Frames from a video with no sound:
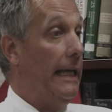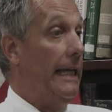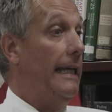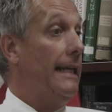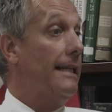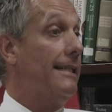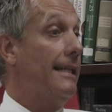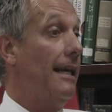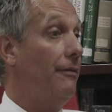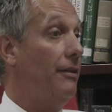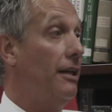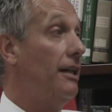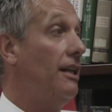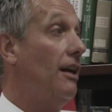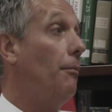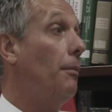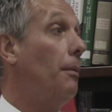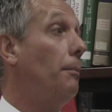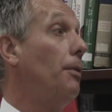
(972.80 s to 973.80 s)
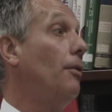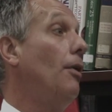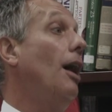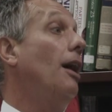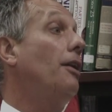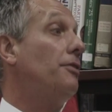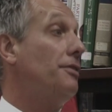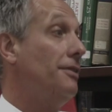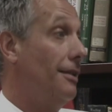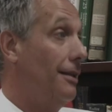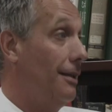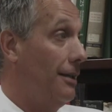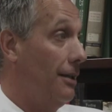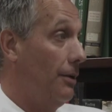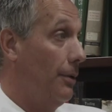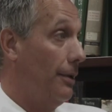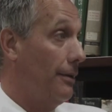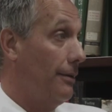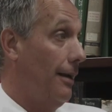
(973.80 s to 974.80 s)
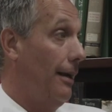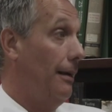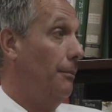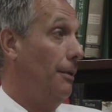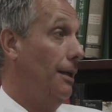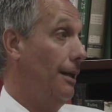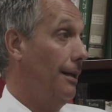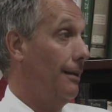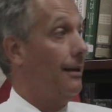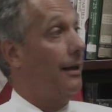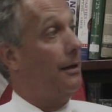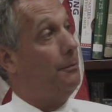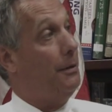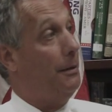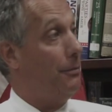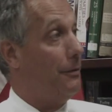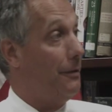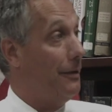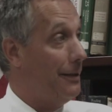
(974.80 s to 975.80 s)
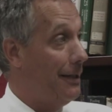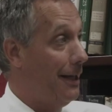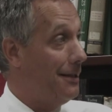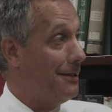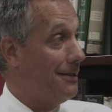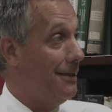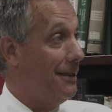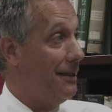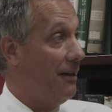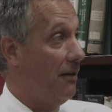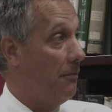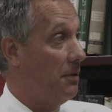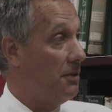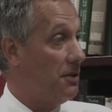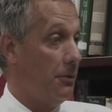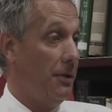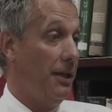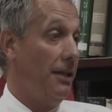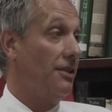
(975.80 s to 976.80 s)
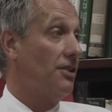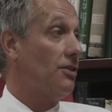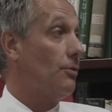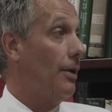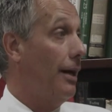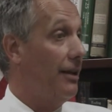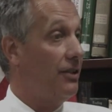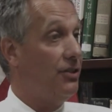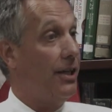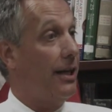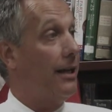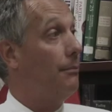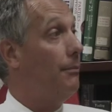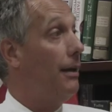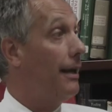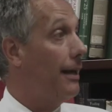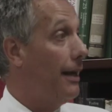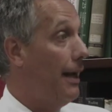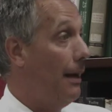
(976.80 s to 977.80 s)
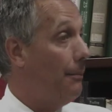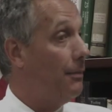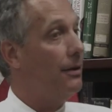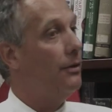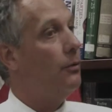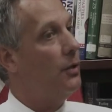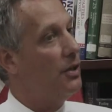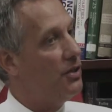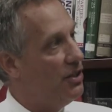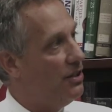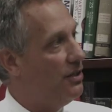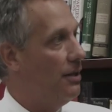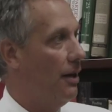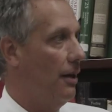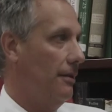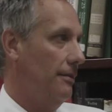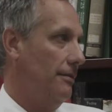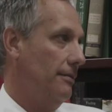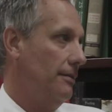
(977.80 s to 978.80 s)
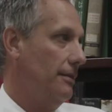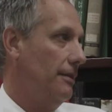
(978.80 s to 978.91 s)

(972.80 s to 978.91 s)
he doesn't have any government bureaucracy to deal with, like me and like people in the Tanzanian government, so he can just write a check and make it happen, which he's done.